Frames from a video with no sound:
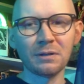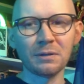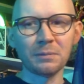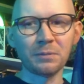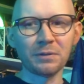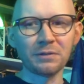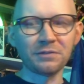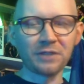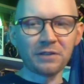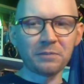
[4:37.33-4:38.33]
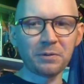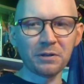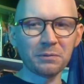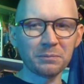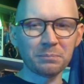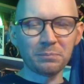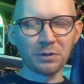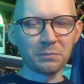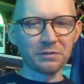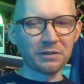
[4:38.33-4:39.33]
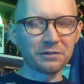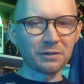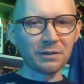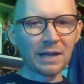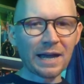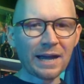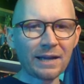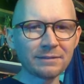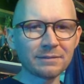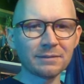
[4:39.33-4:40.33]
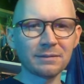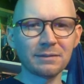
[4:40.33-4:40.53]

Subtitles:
but the Shakespeare book was under glass.